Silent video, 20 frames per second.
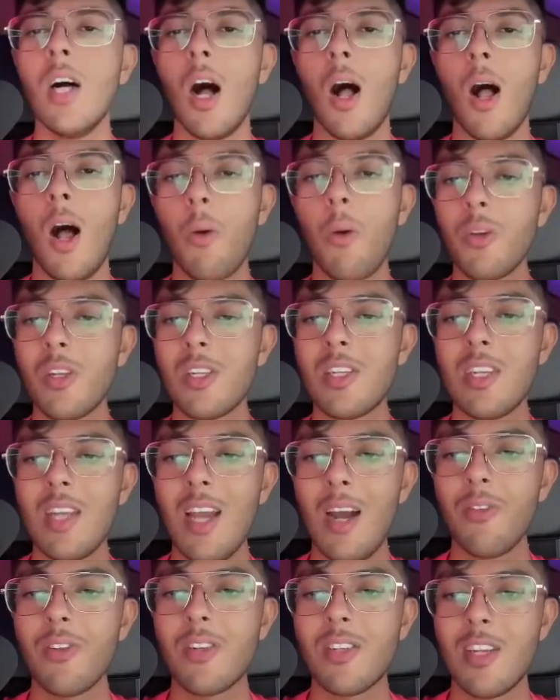I want to see
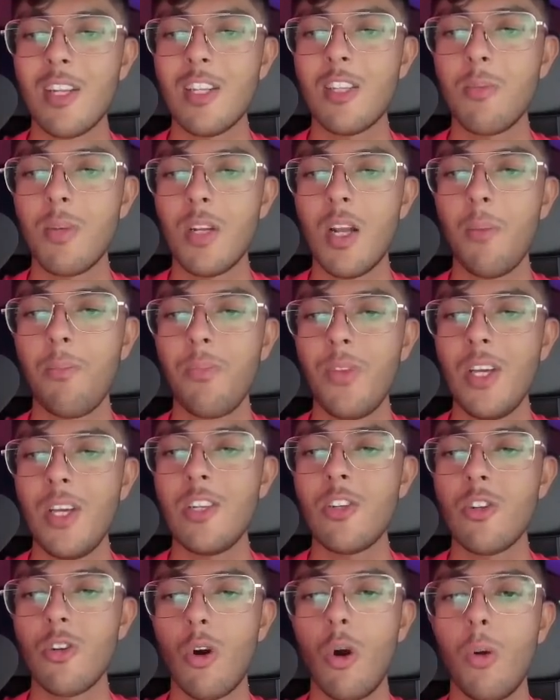how the sentiment
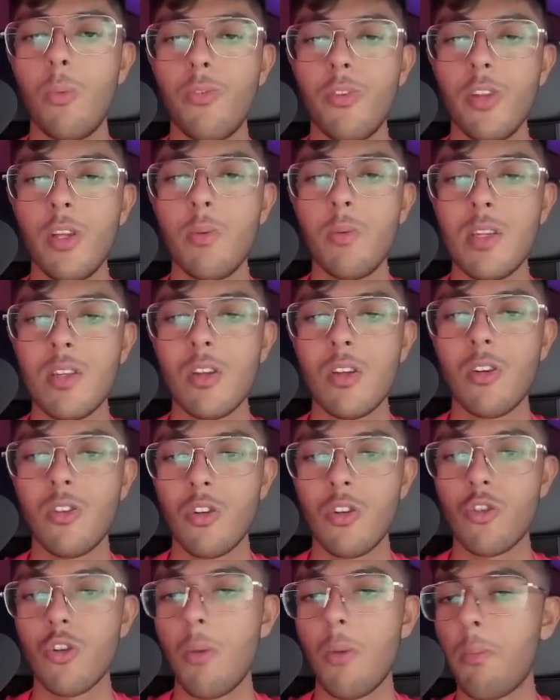updates. Hopefully we start to
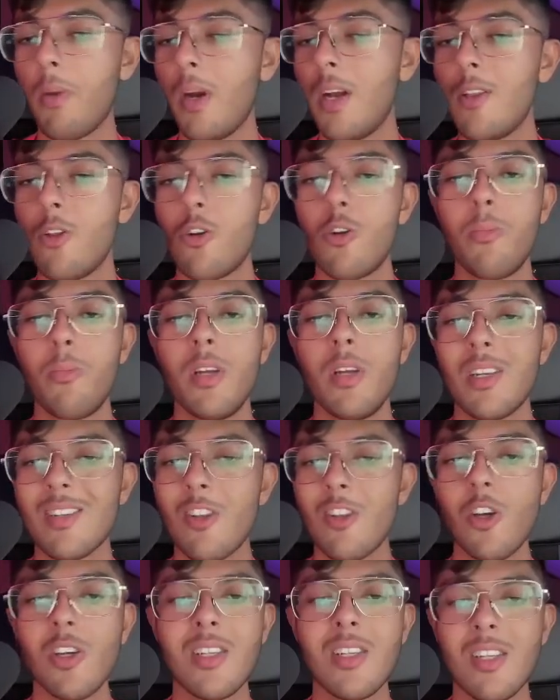drop by a little bit. As
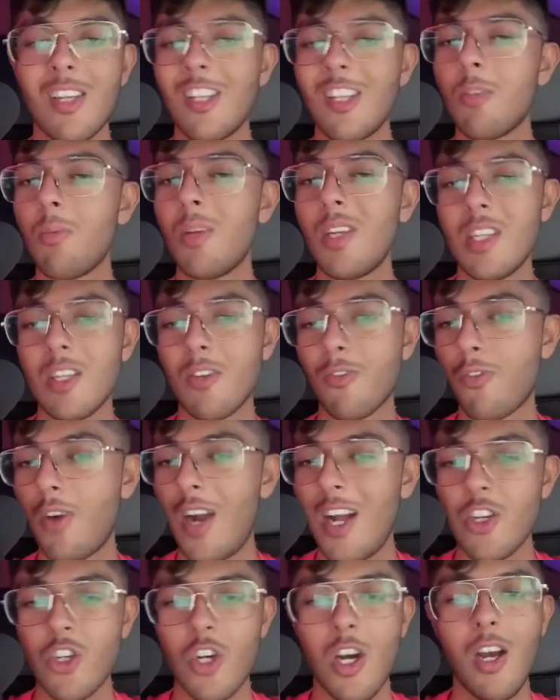long as sentiment is
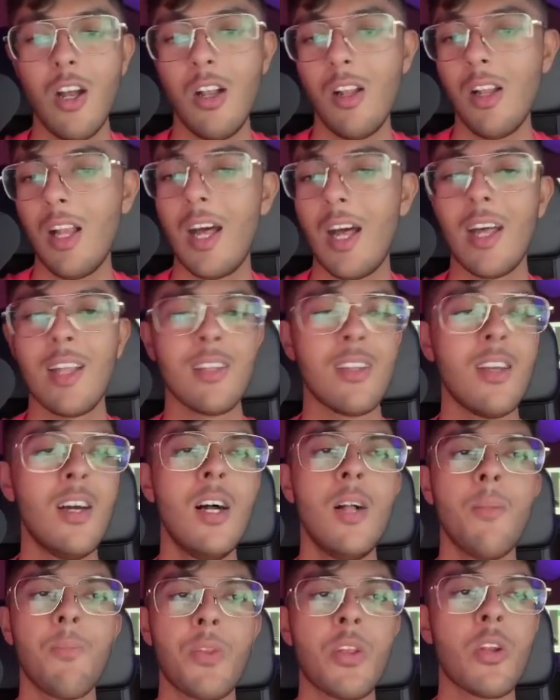fragile, and
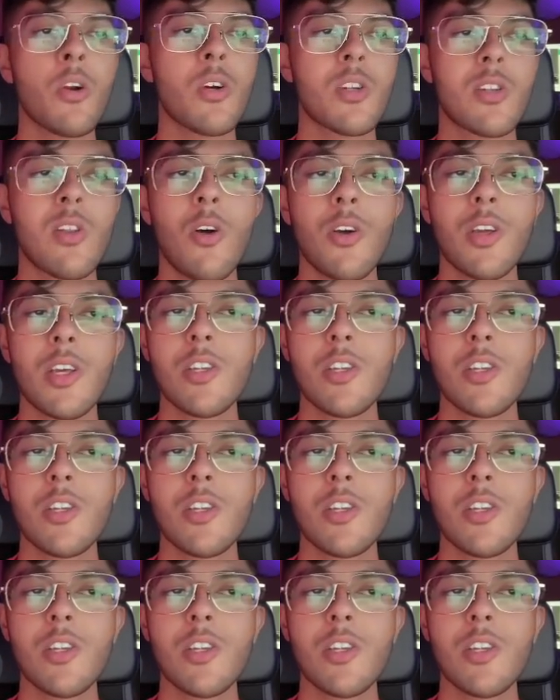as long